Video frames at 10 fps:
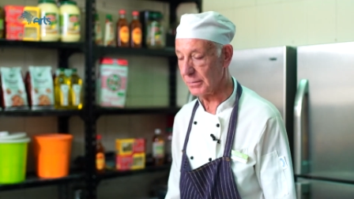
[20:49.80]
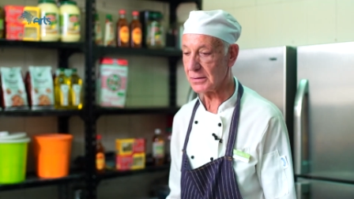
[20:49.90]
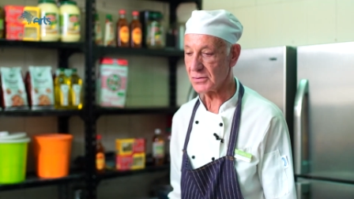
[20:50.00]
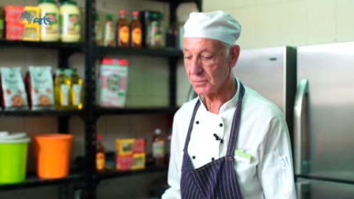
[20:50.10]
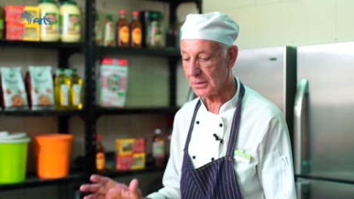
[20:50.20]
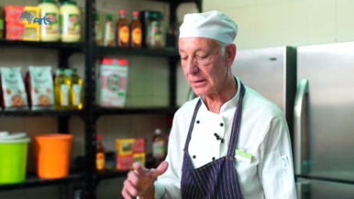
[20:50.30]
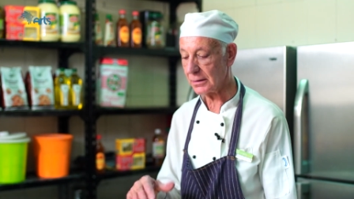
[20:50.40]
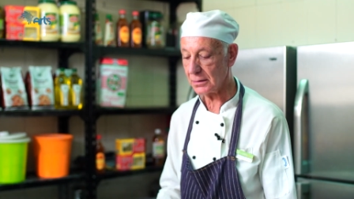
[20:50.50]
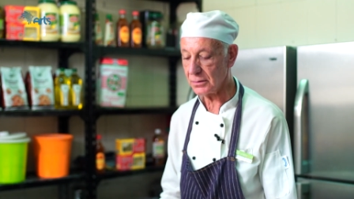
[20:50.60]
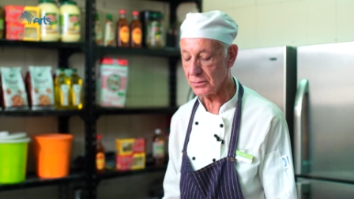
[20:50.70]
but it's
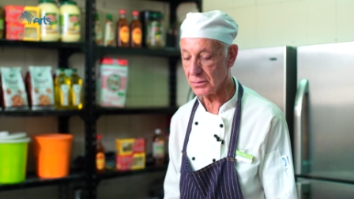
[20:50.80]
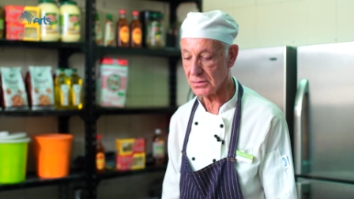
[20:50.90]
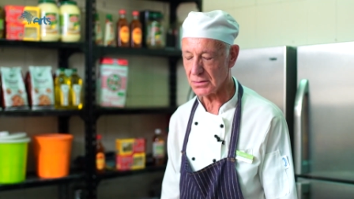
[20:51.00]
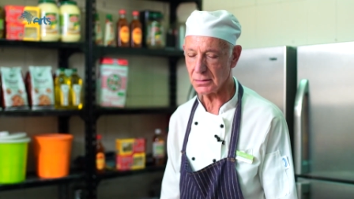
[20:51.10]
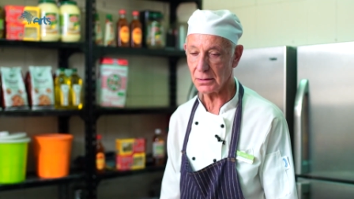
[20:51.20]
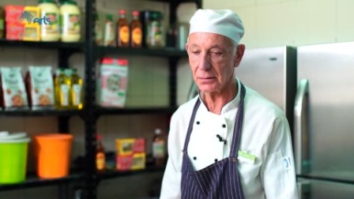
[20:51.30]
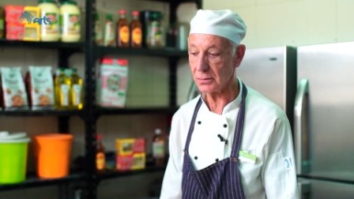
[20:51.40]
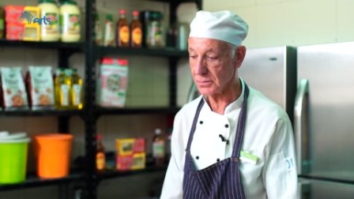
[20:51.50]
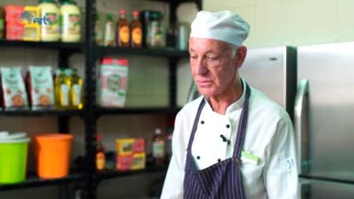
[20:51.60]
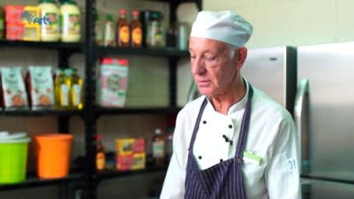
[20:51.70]
widely used and
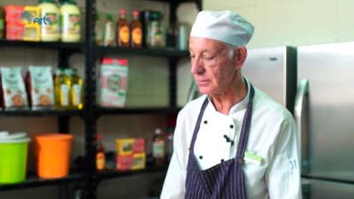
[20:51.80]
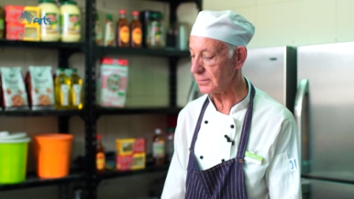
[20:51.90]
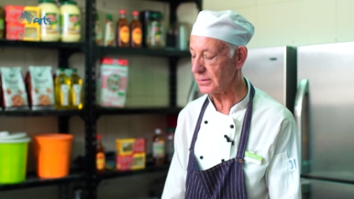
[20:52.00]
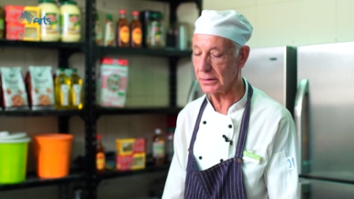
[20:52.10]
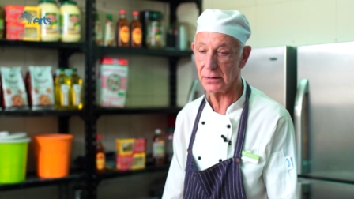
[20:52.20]
consumed